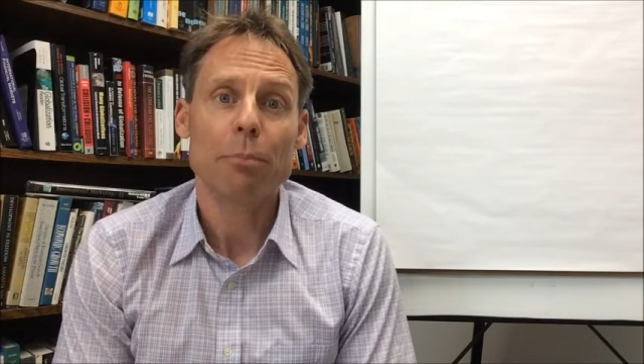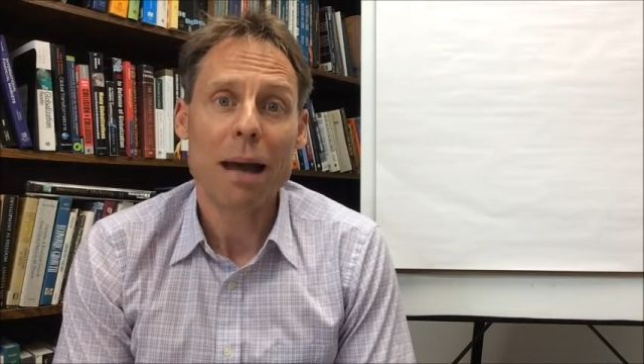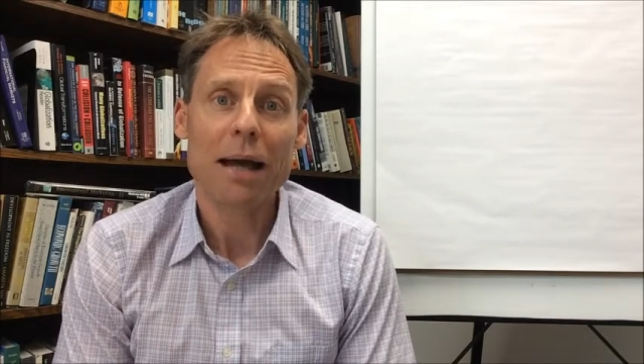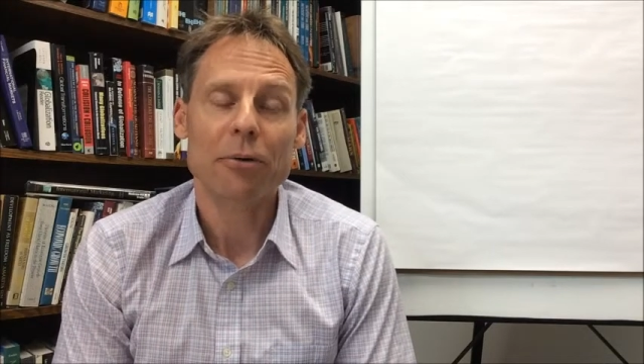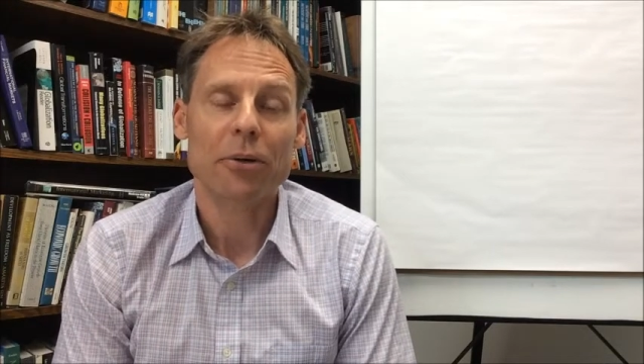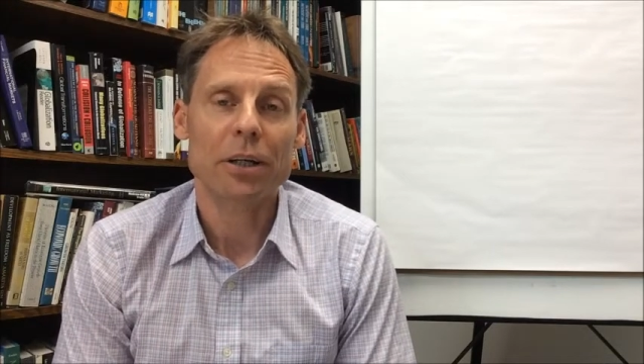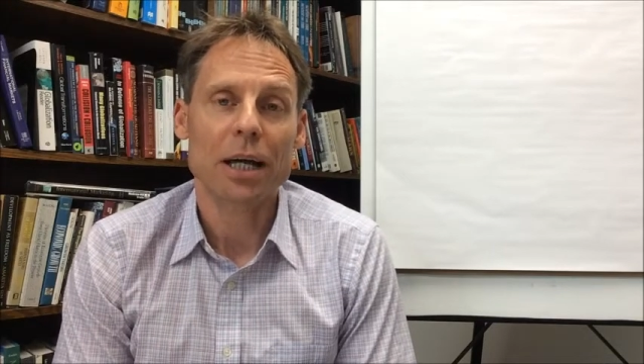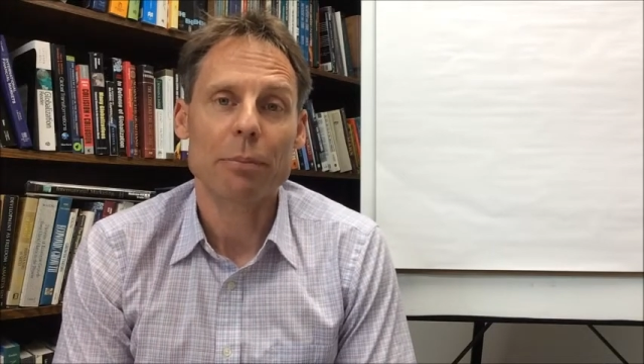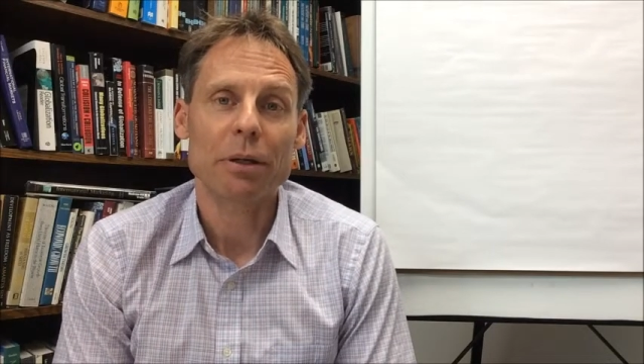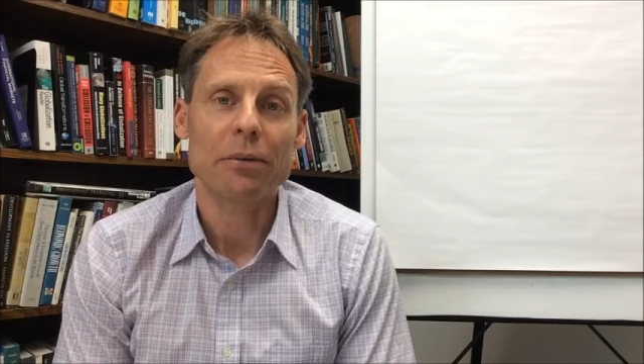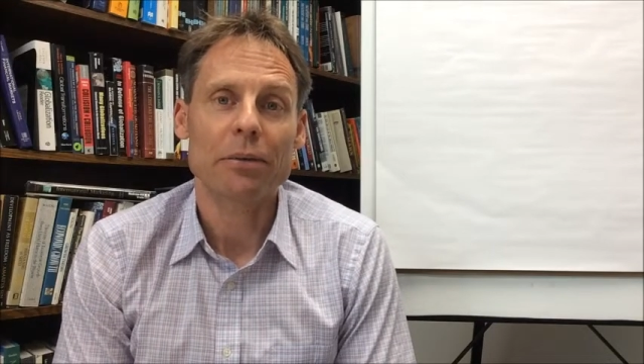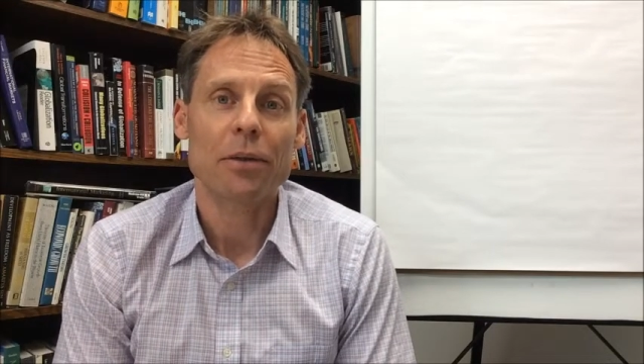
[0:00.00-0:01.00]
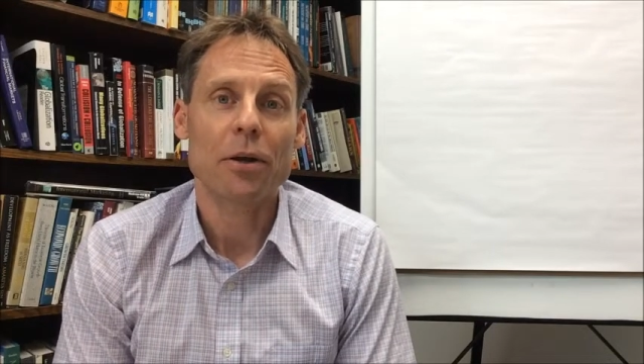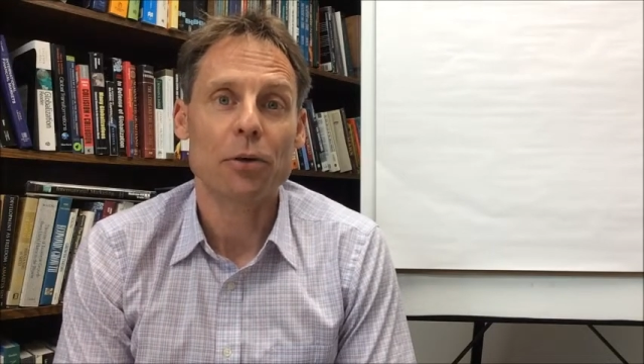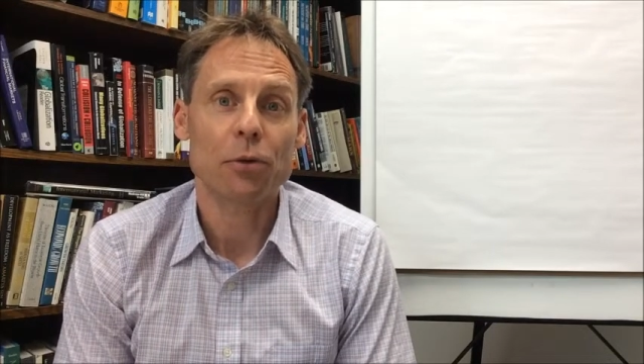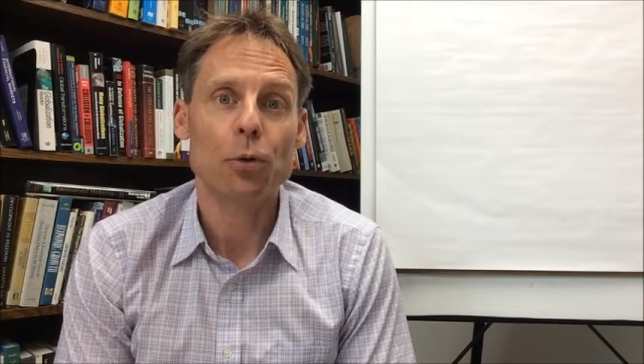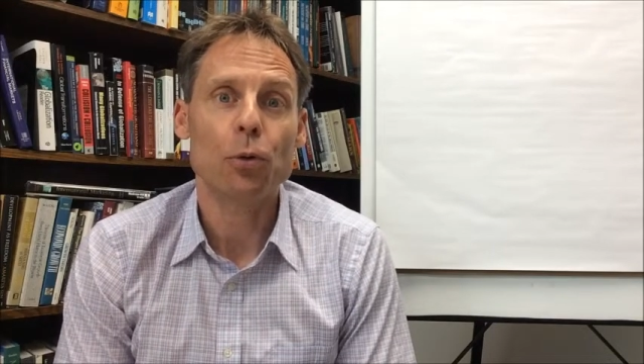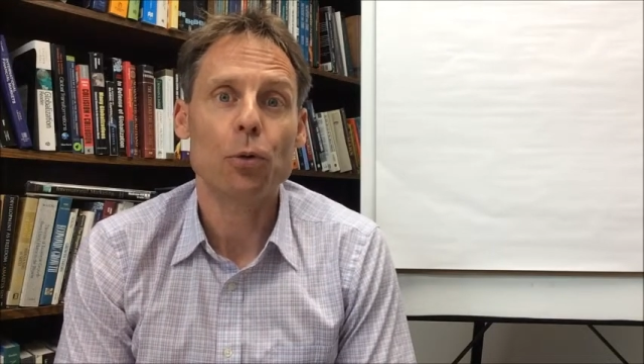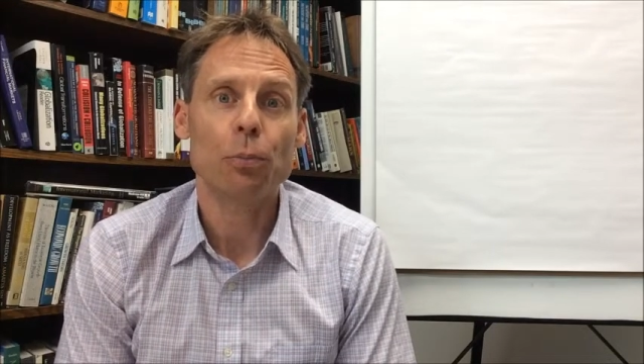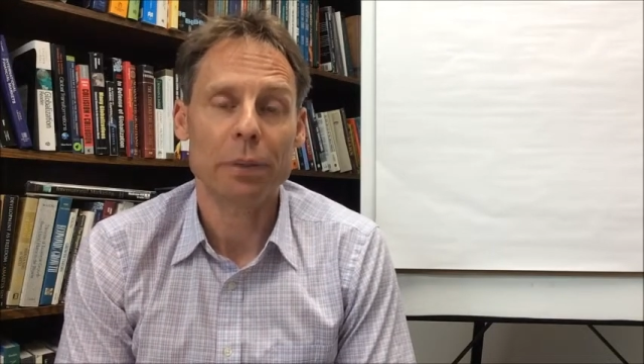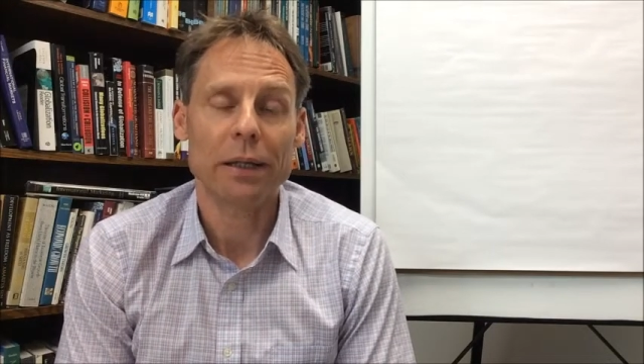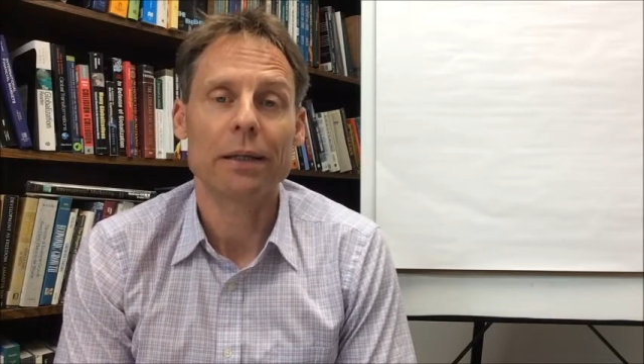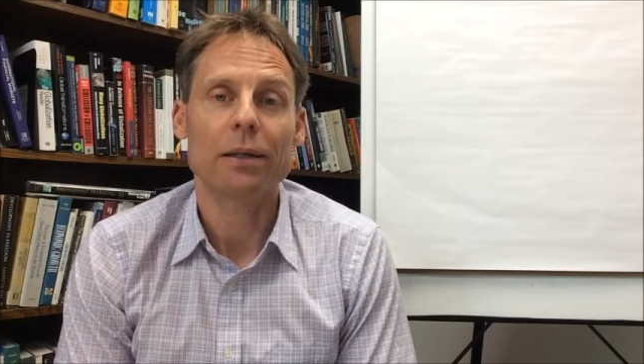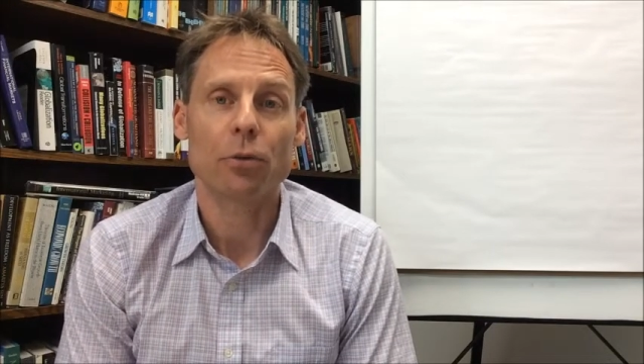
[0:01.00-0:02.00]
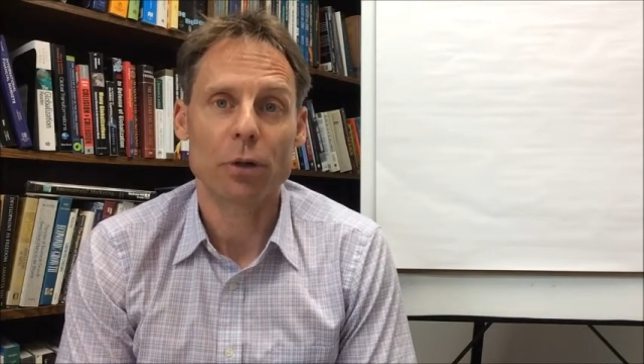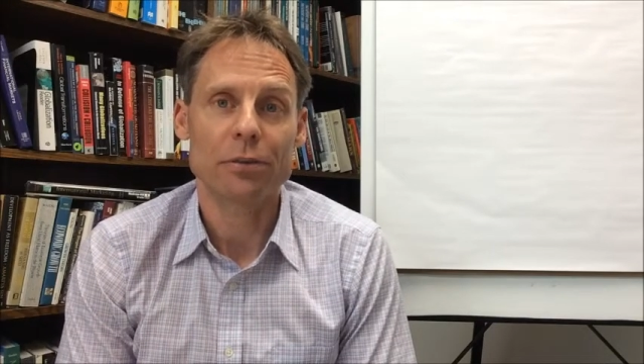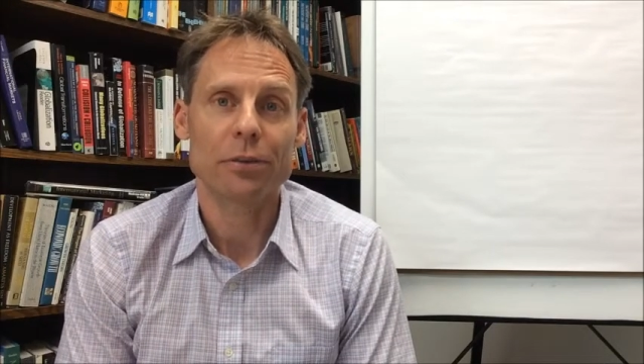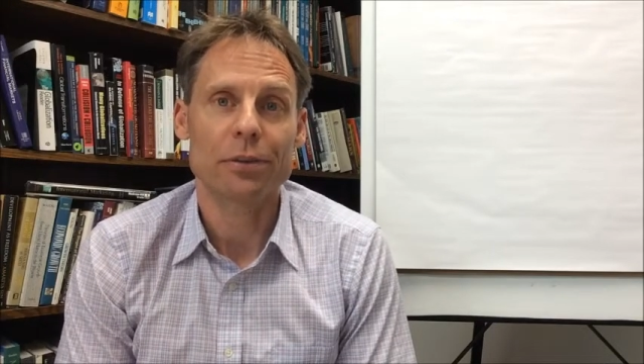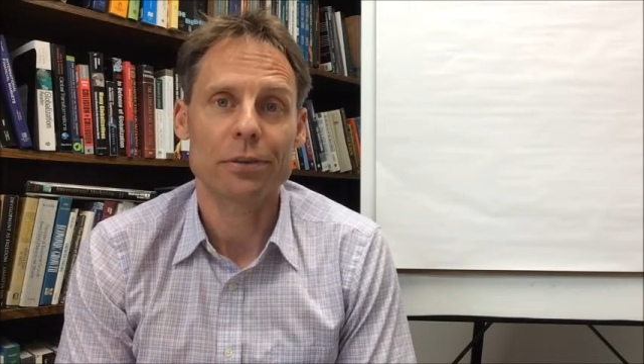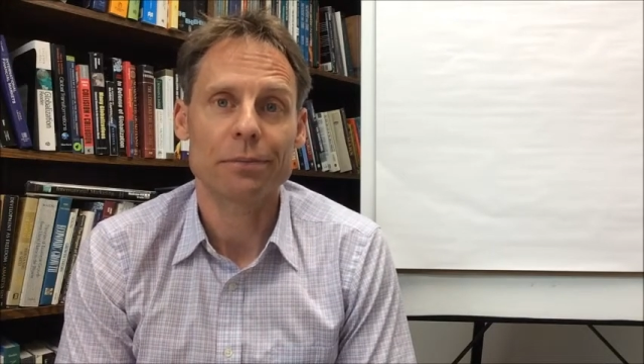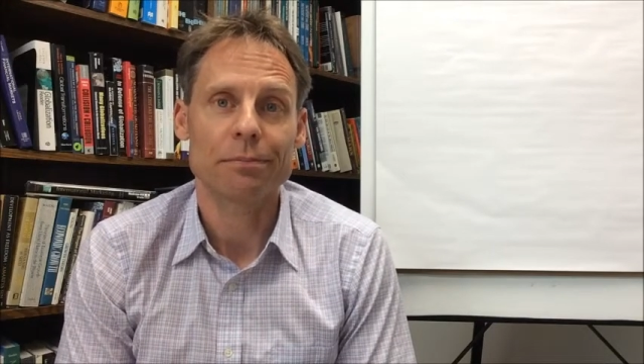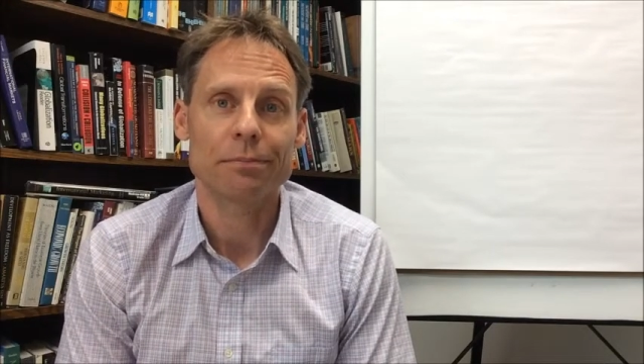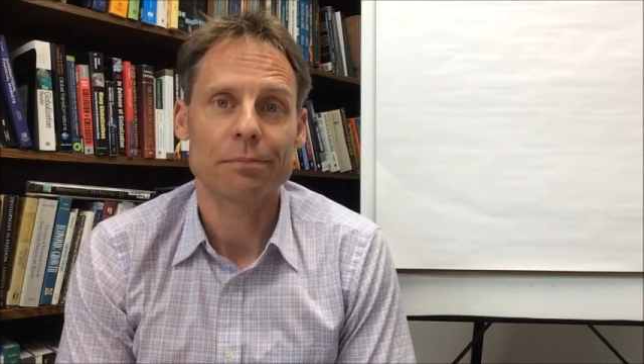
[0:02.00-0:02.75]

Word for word: In macroeconomics, there are two big questions.